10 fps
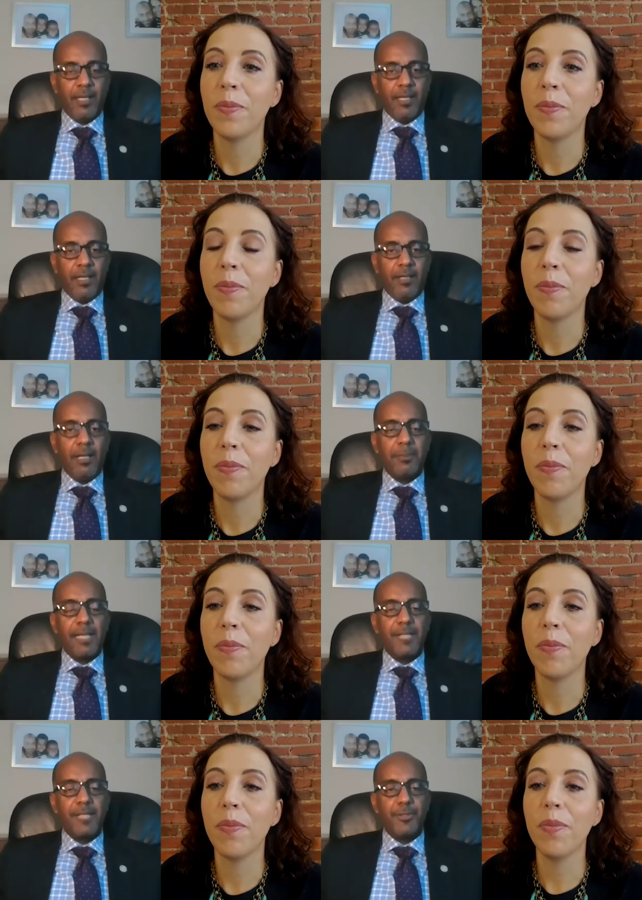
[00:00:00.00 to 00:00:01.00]
Speaker 1: i'm
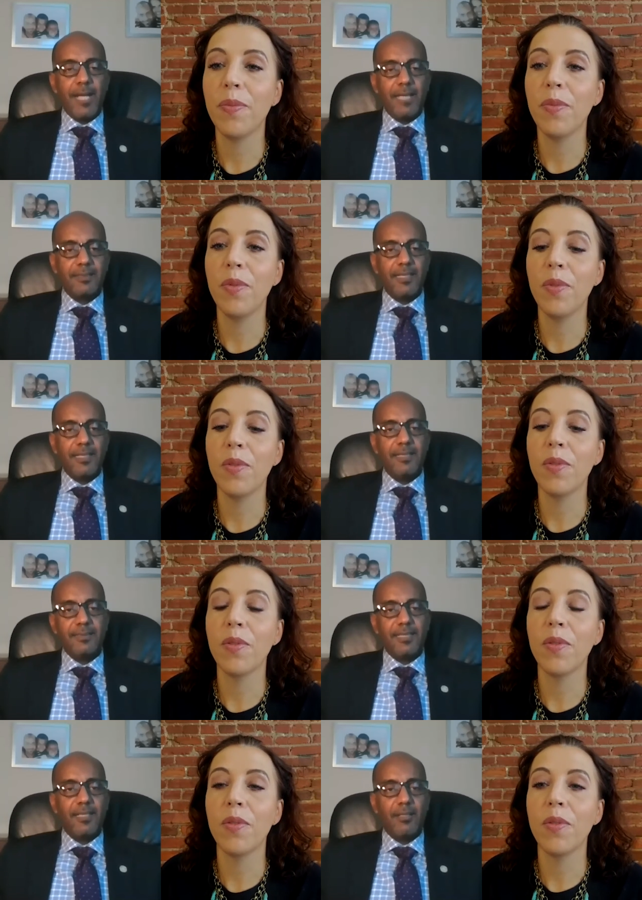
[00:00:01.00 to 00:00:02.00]
glad you asked that
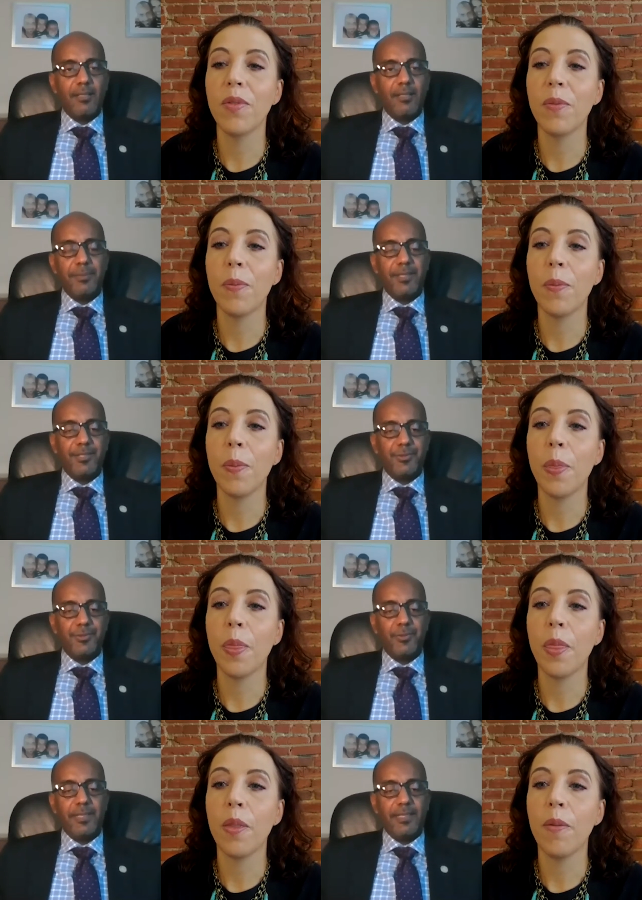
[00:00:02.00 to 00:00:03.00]
uh, aubrey because
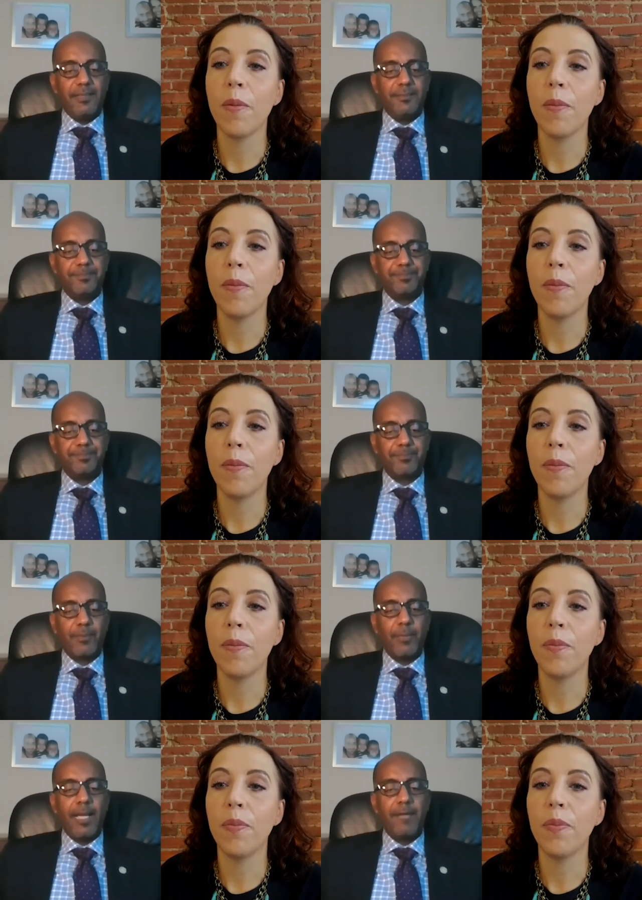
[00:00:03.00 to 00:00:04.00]
we
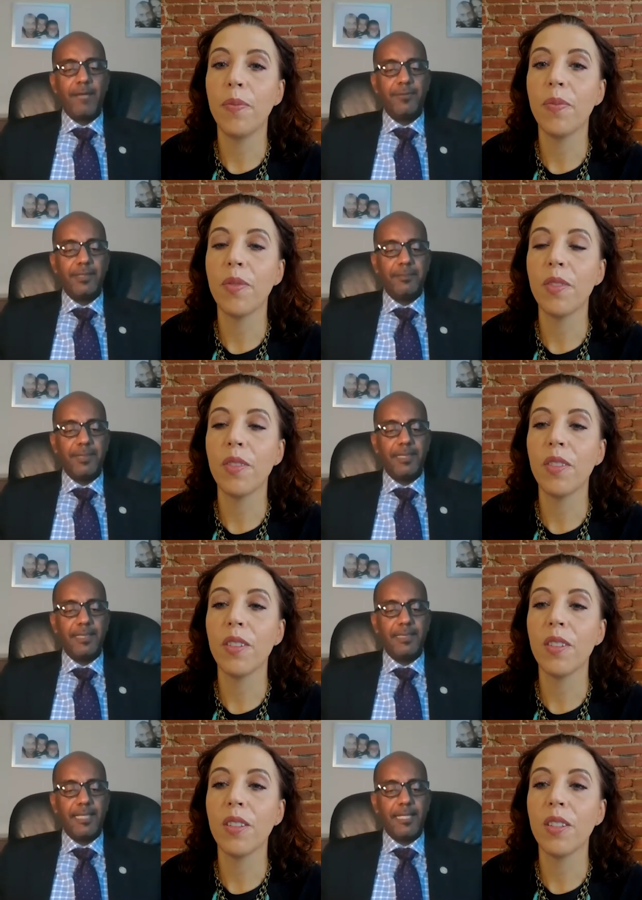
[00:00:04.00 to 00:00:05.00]
we have really
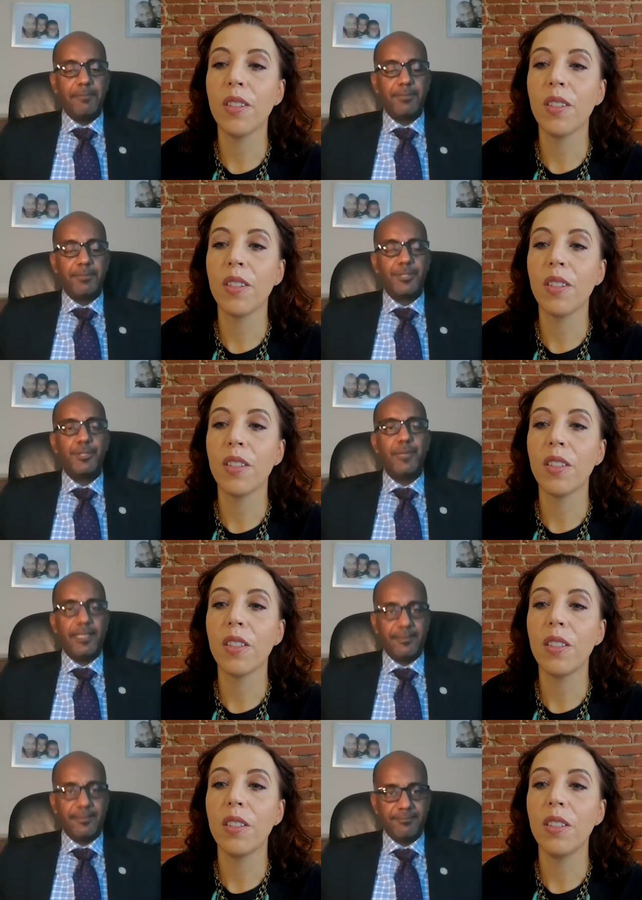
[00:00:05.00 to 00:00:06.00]
been uh,
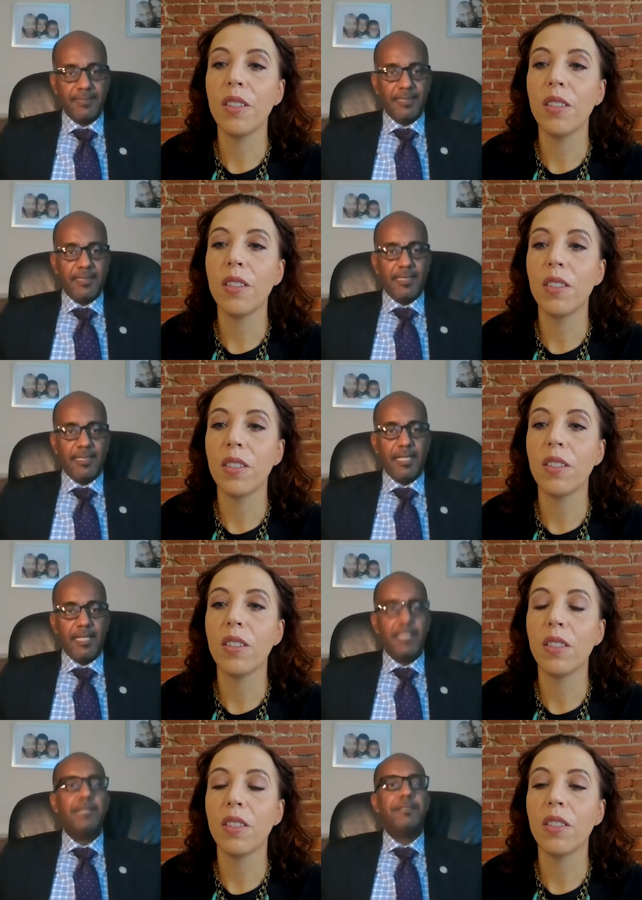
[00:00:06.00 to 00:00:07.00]
pursuing uh,
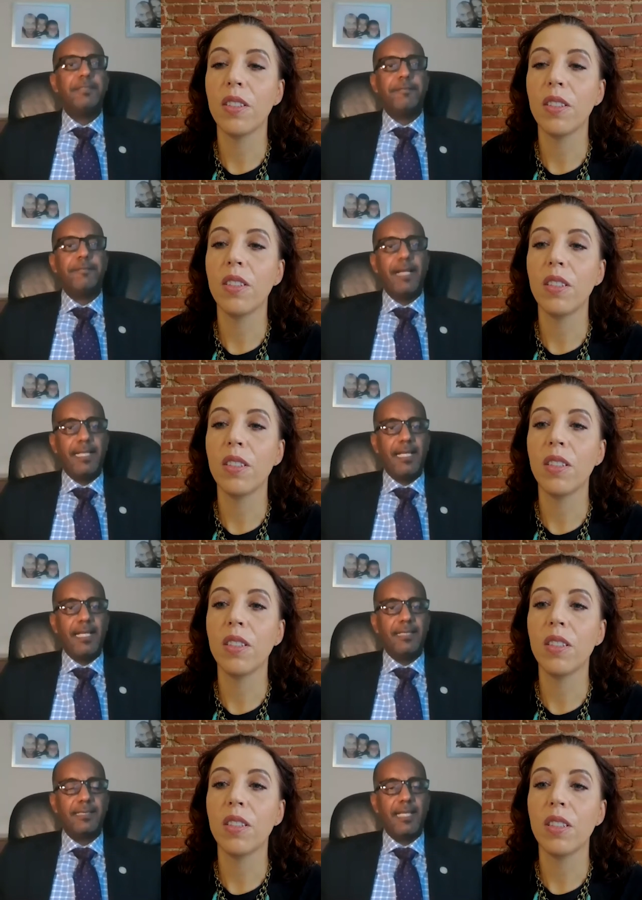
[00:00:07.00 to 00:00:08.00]
innovative
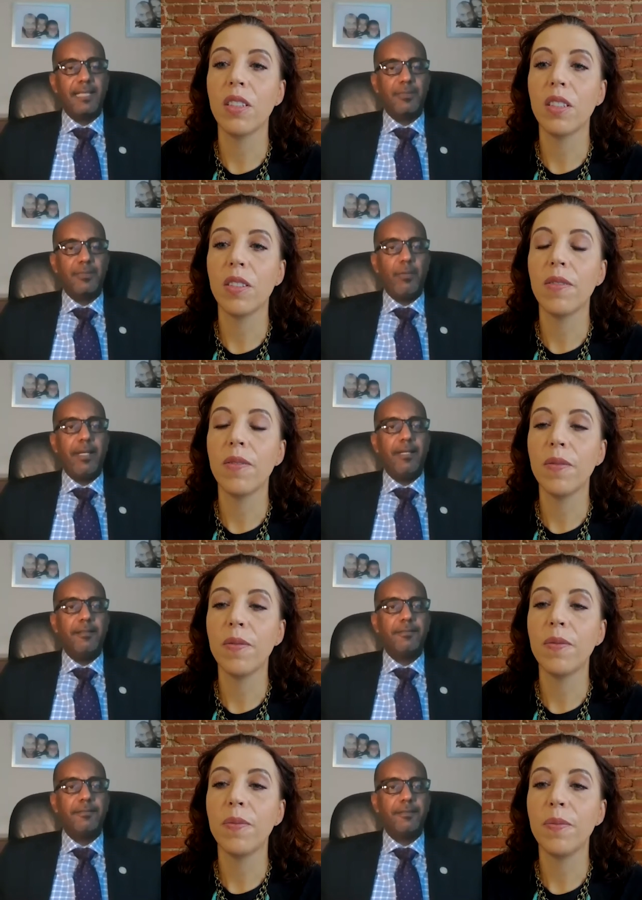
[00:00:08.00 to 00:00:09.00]
finance as a way
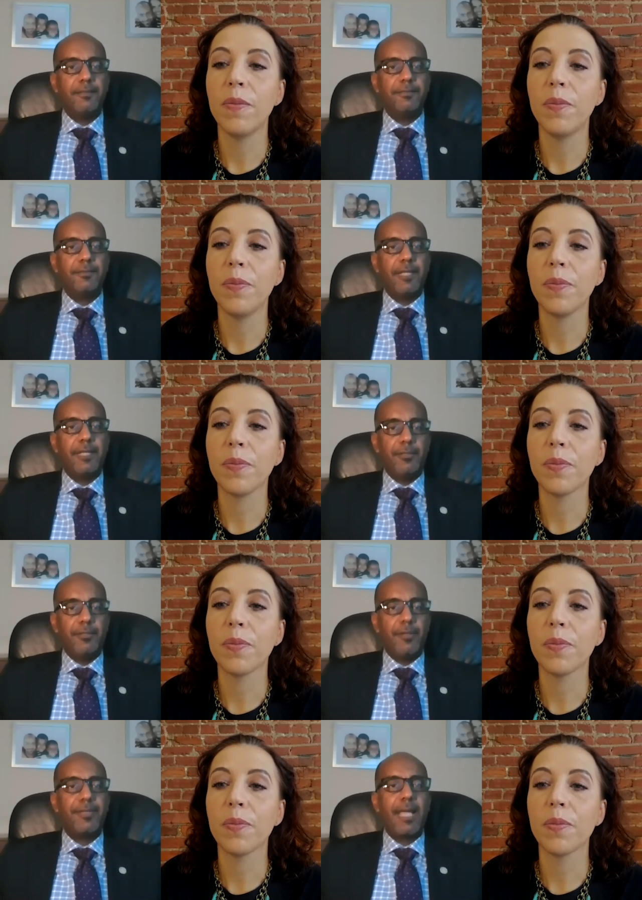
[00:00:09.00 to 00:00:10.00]
of, of creating
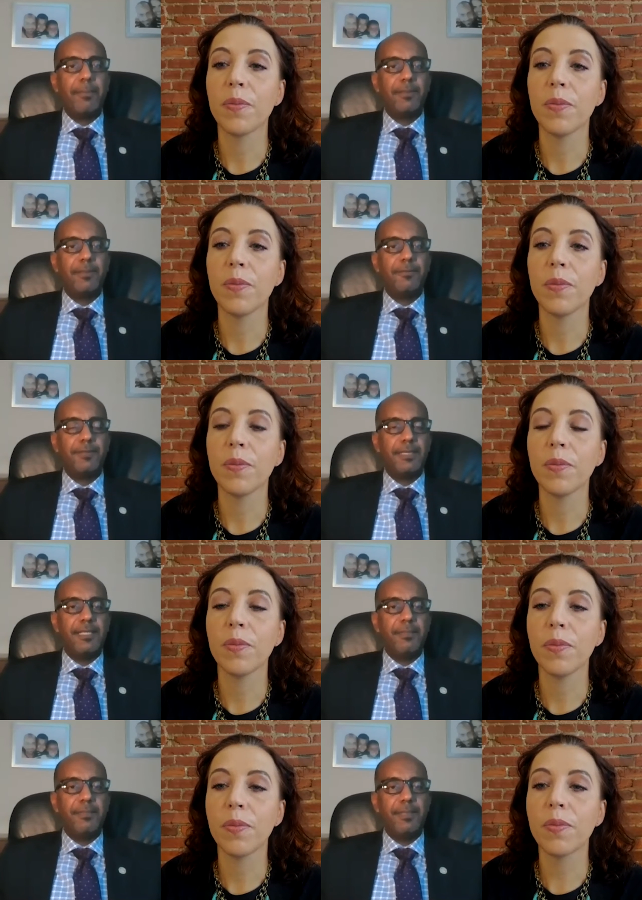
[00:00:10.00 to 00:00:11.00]
growth capital for
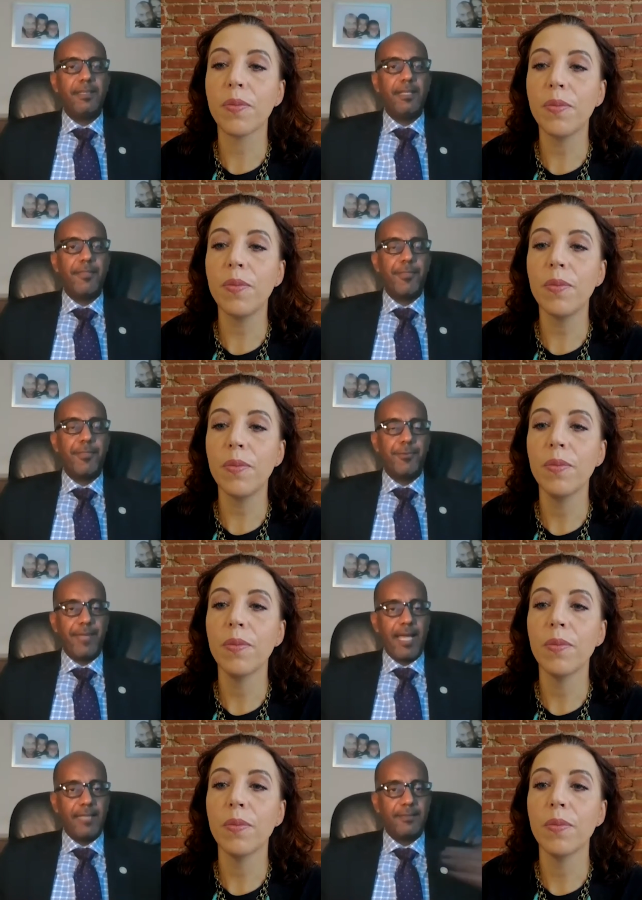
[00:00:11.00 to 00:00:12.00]
TDB. And through
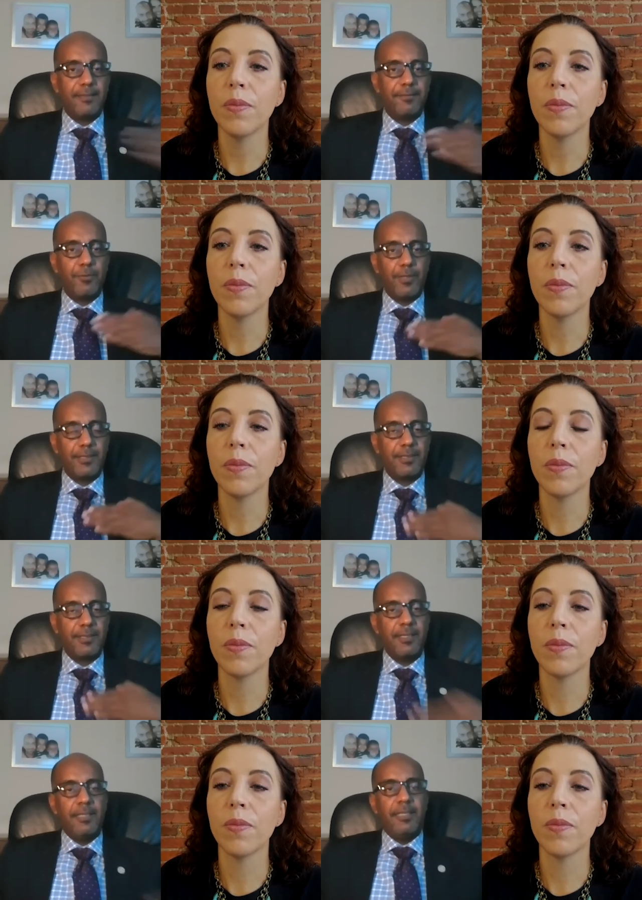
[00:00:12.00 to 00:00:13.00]
that, of course,
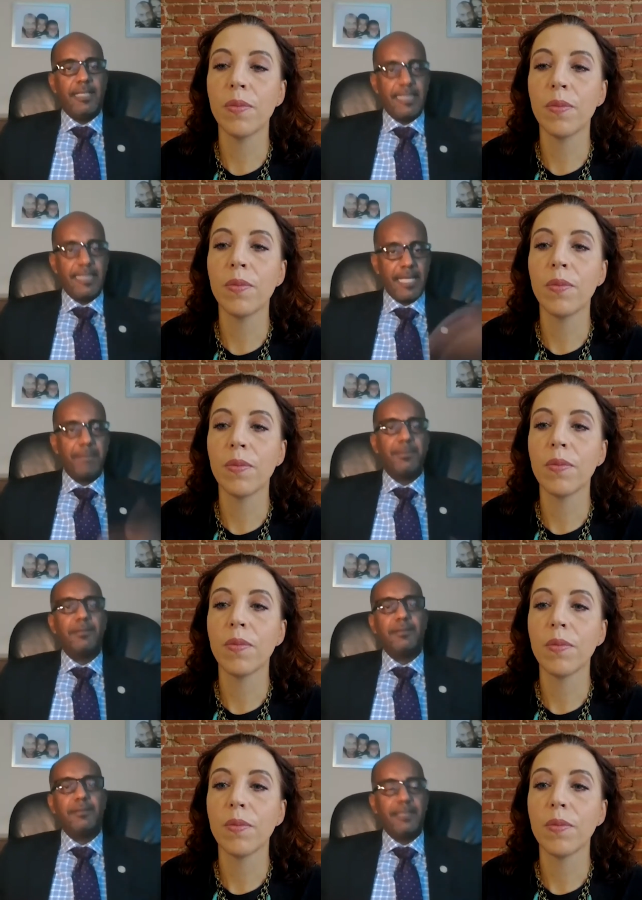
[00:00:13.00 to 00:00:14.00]

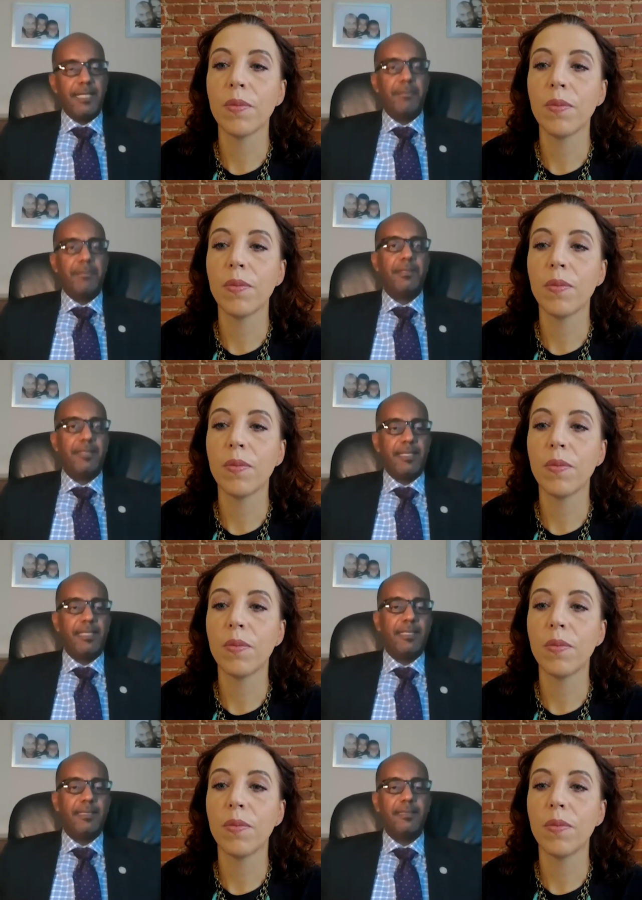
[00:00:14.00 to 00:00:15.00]
enable enable
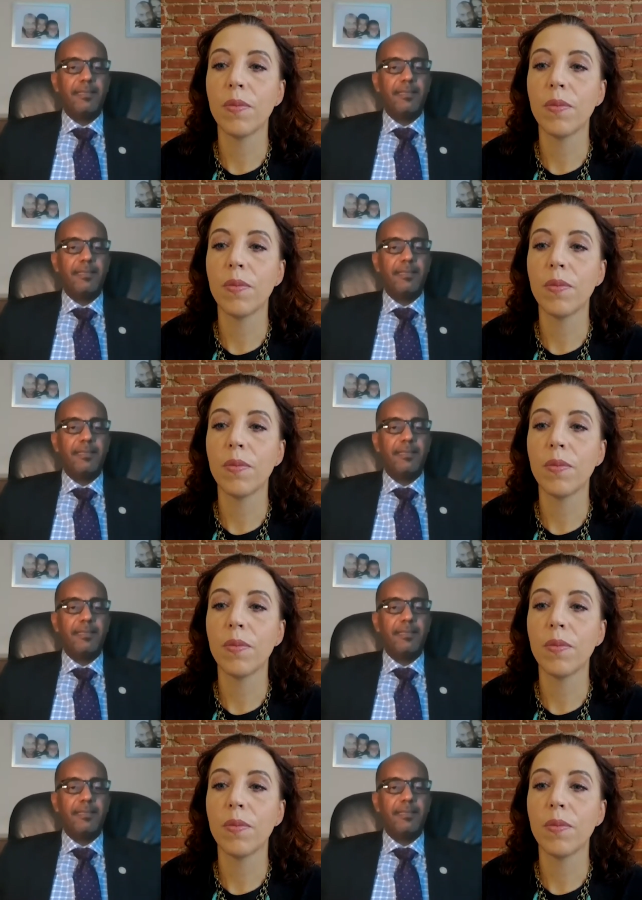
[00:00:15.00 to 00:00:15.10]
the, the